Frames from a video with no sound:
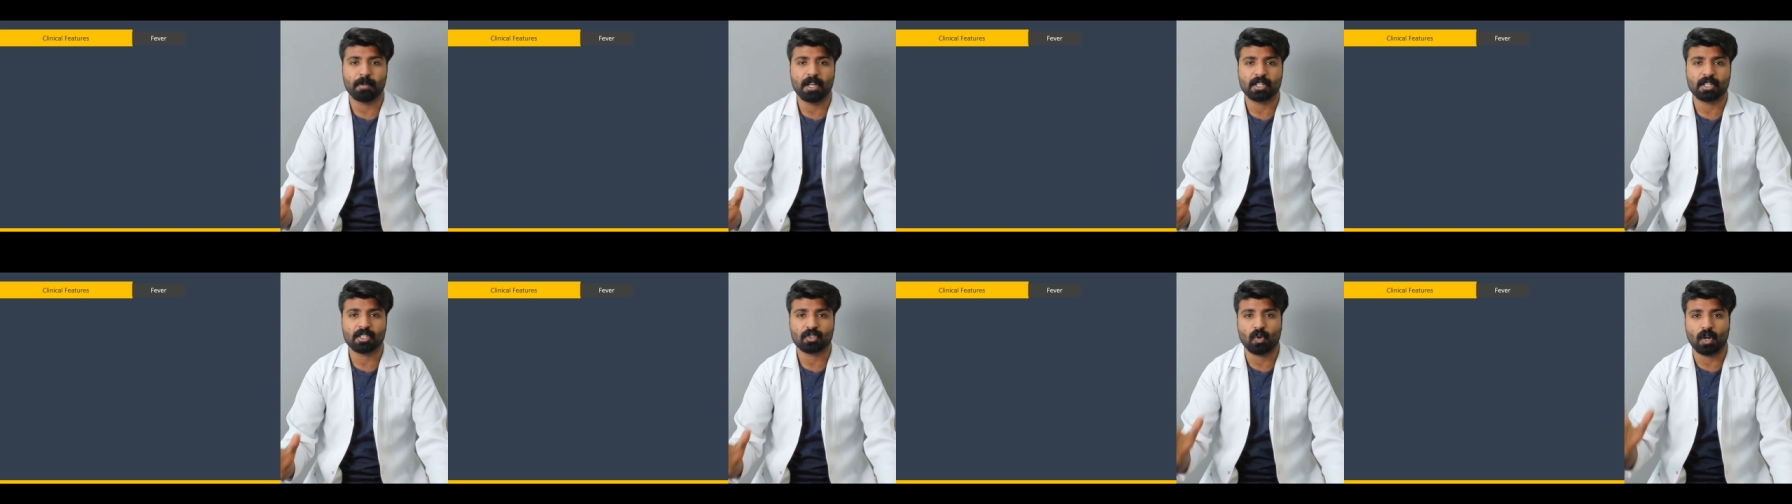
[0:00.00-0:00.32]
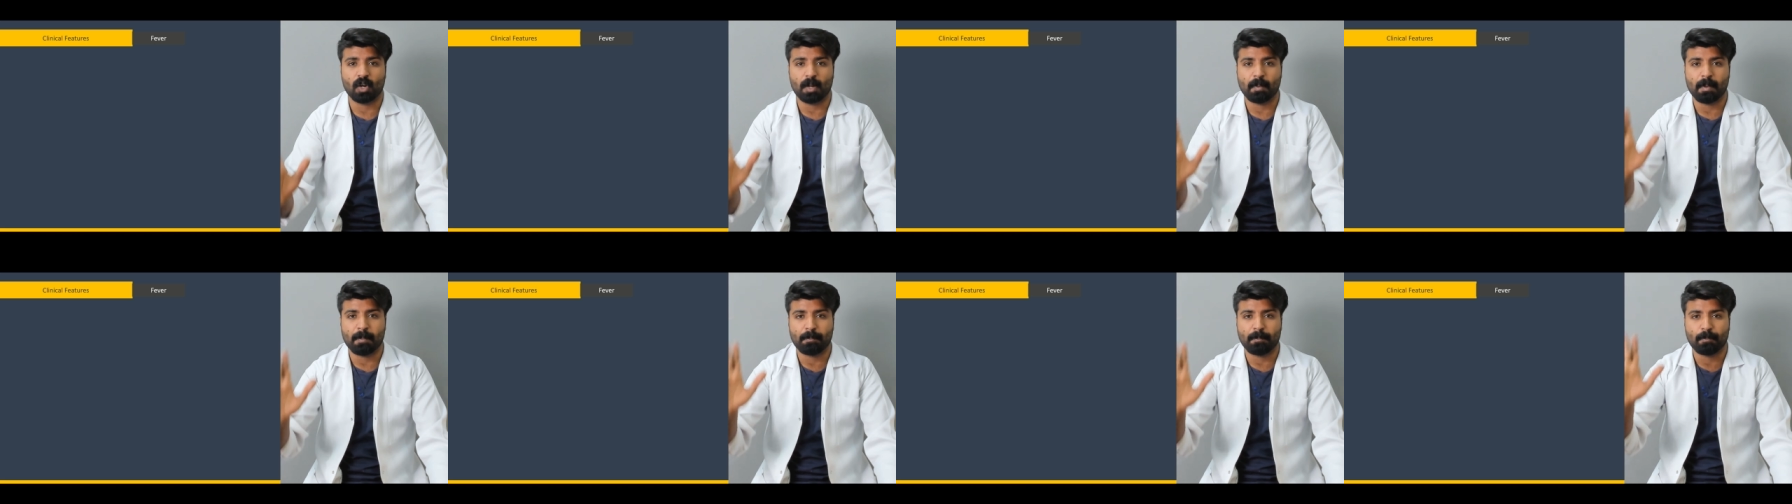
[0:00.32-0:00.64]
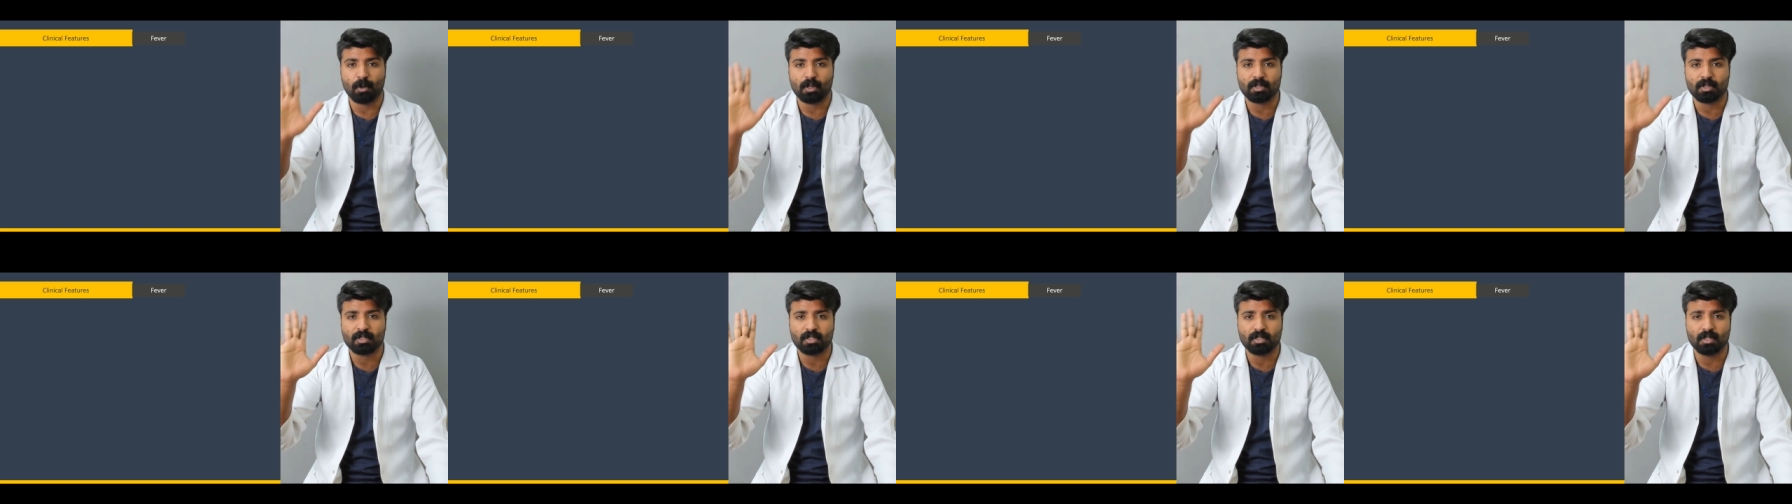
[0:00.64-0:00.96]
it's going to be
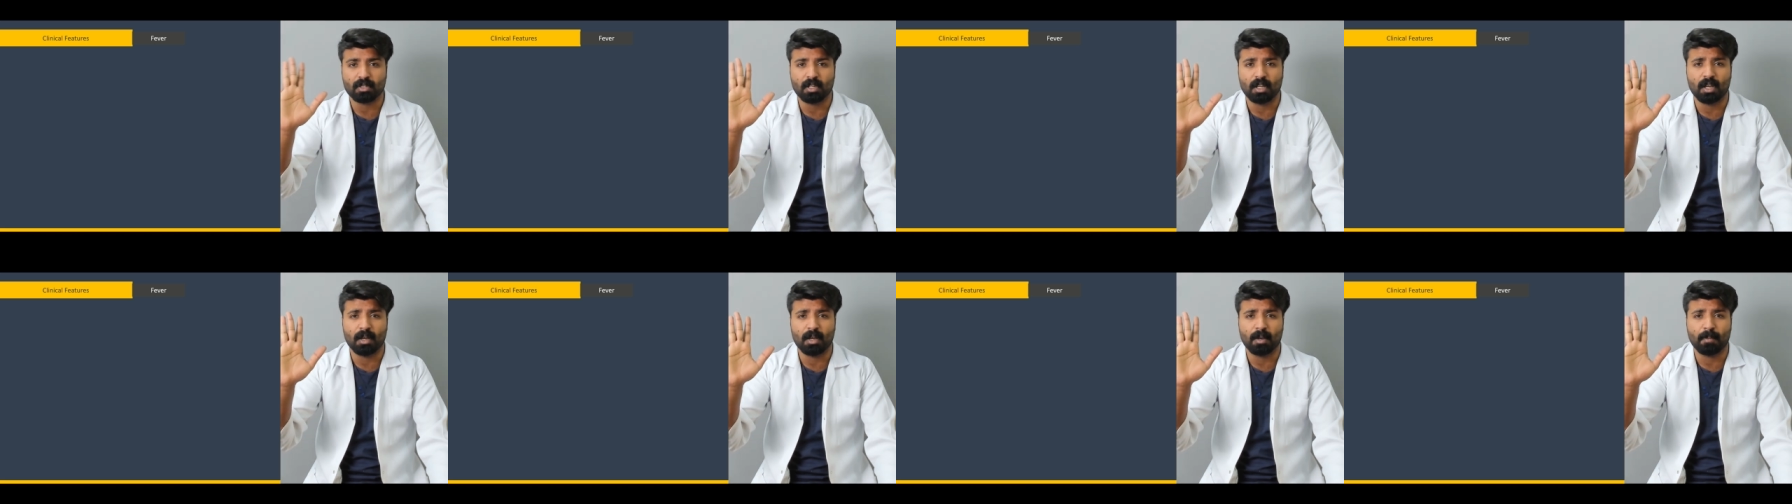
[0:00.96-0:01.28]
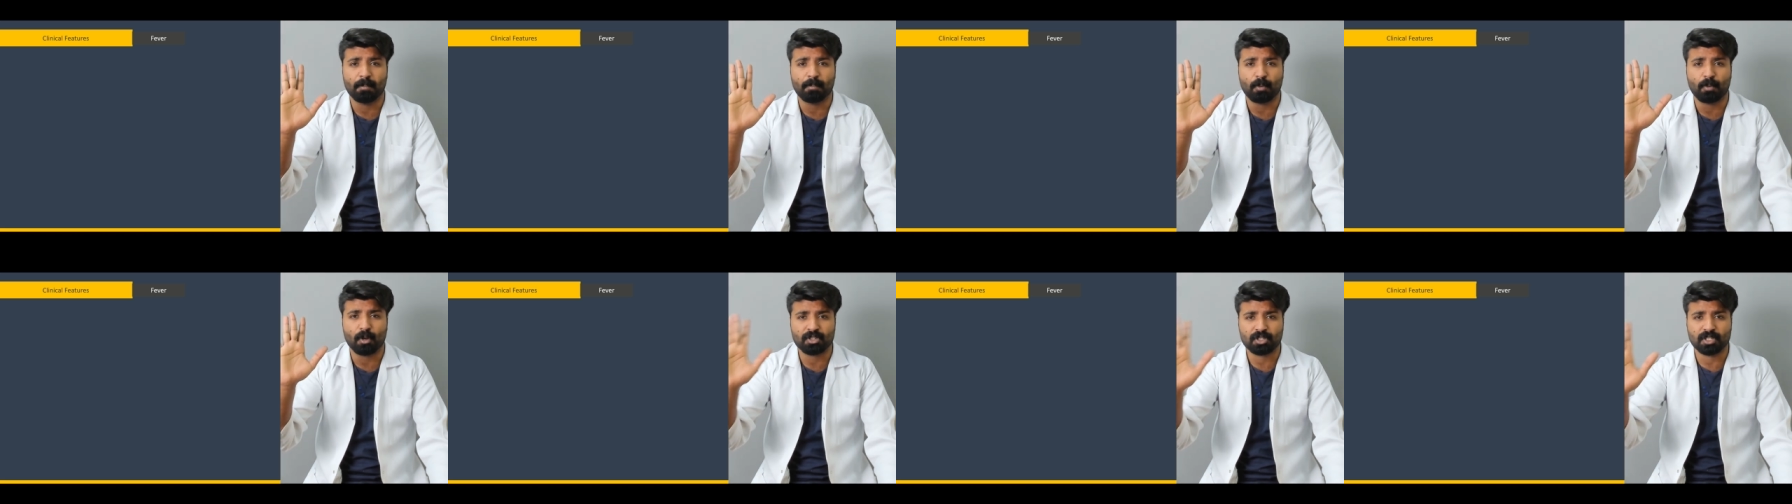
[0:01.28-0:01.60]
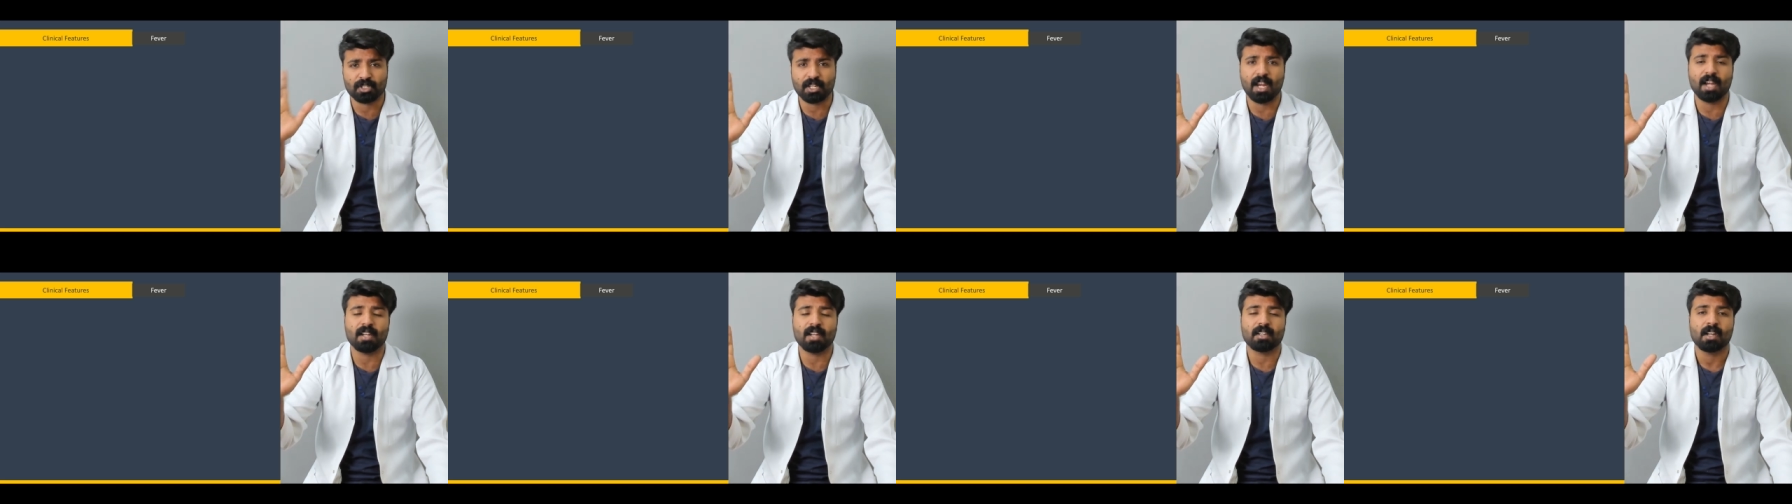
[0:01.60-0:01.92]
prost uh,
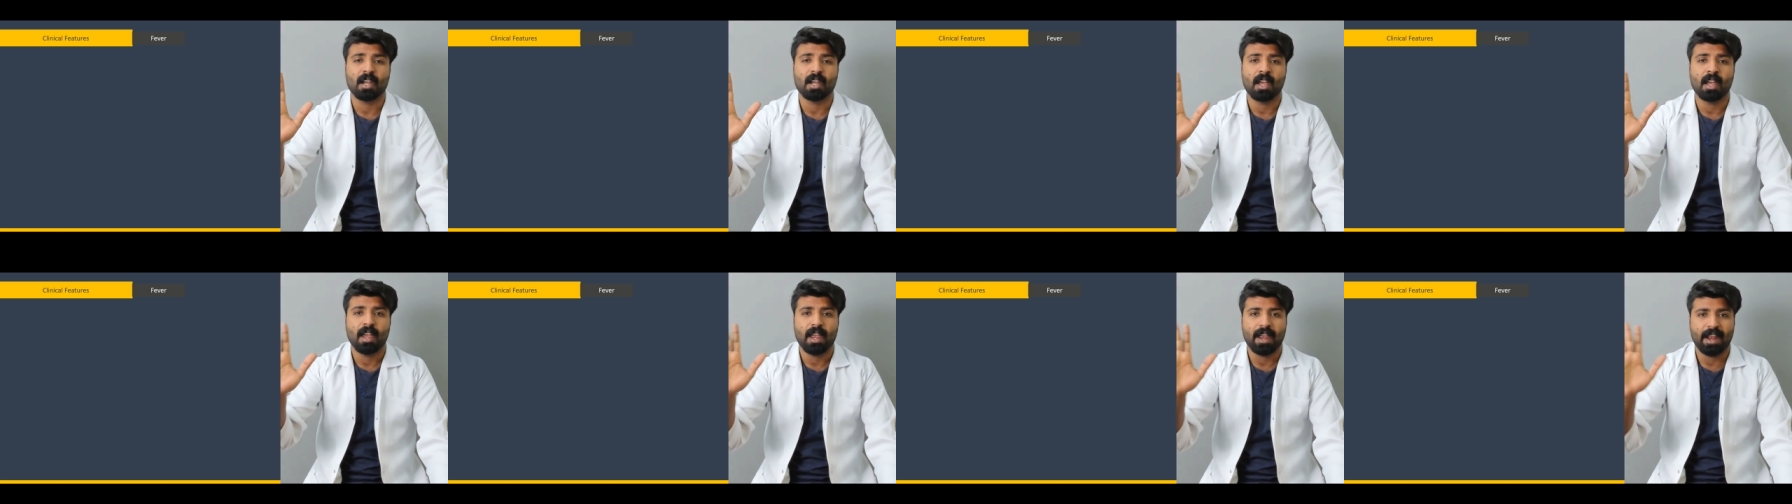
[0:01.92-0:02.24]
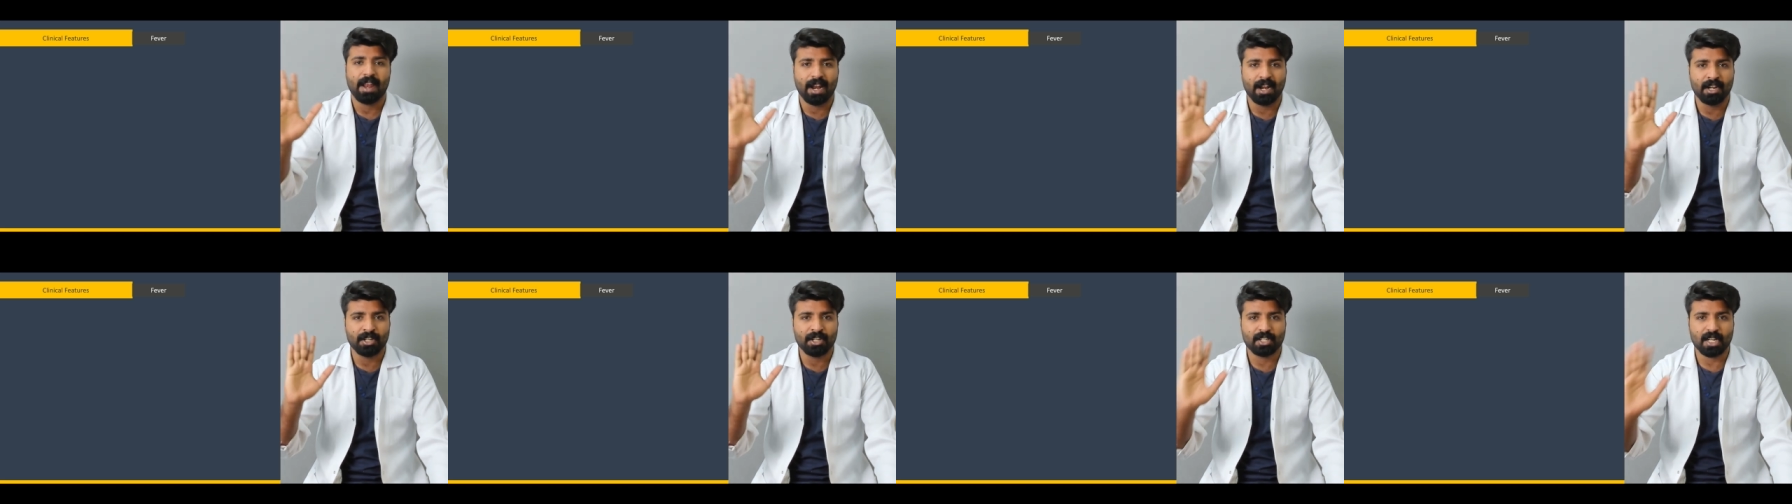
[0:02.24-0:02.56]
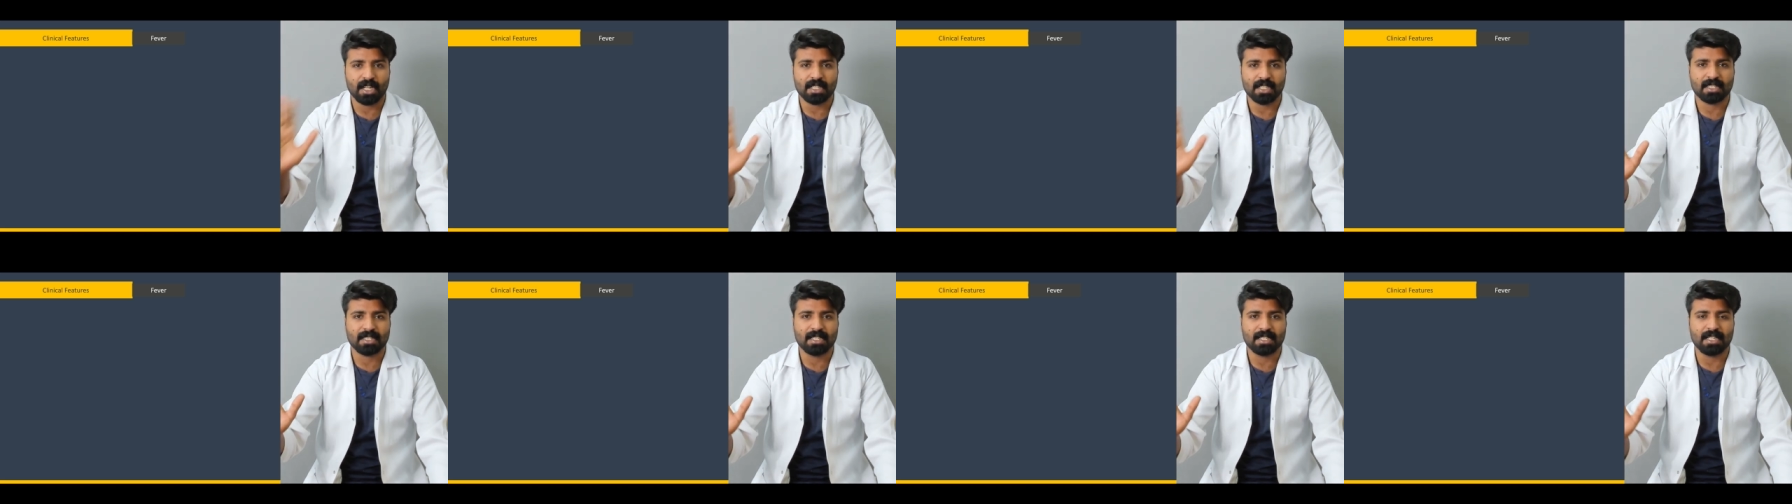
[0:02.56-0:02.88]
prostate and
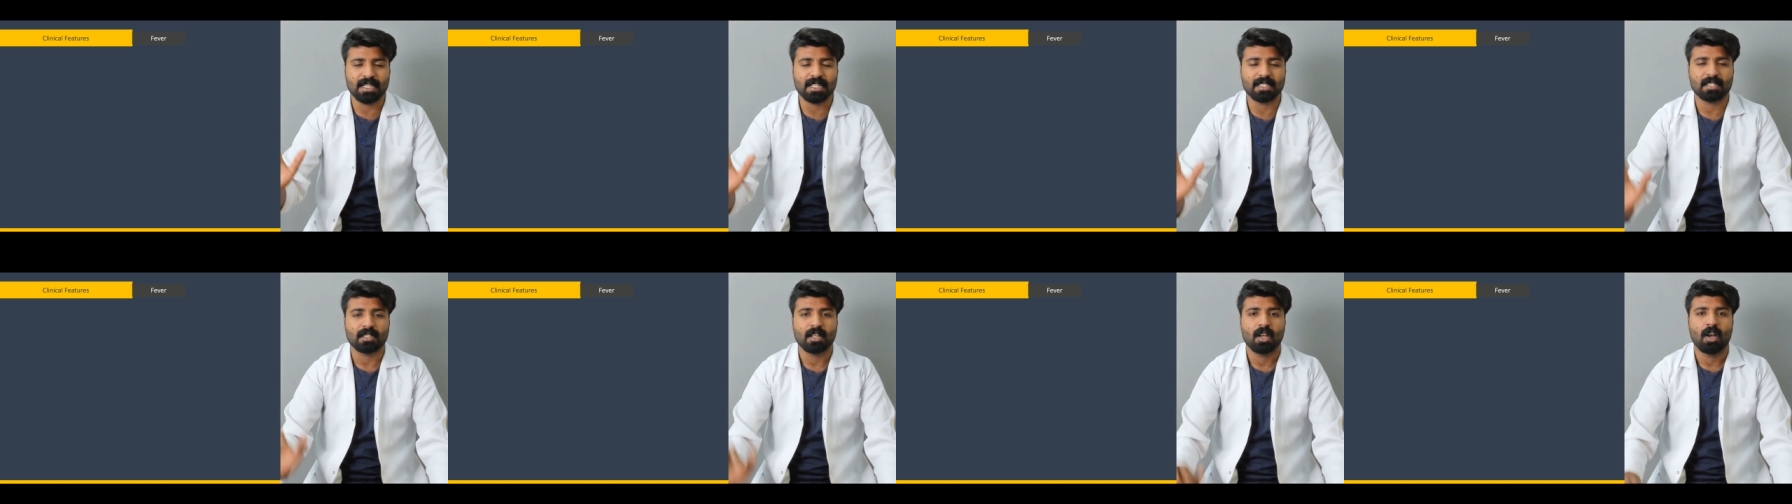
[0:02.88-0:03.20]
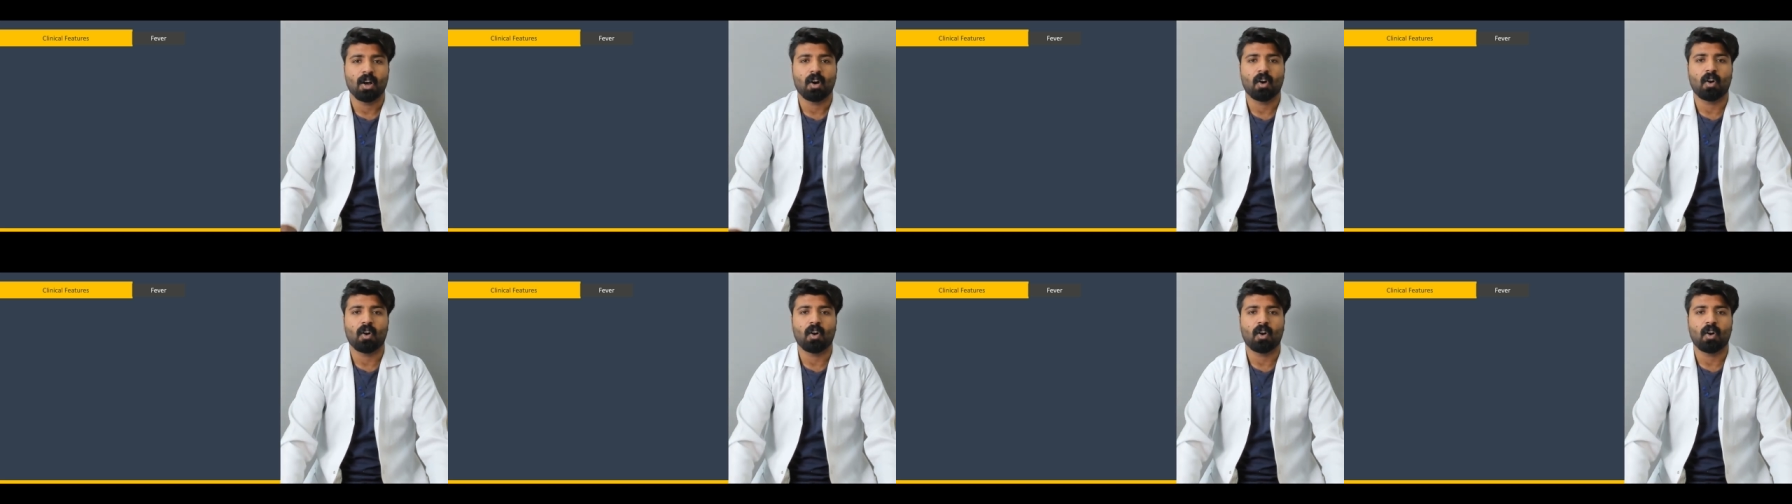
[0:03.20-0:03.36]
testes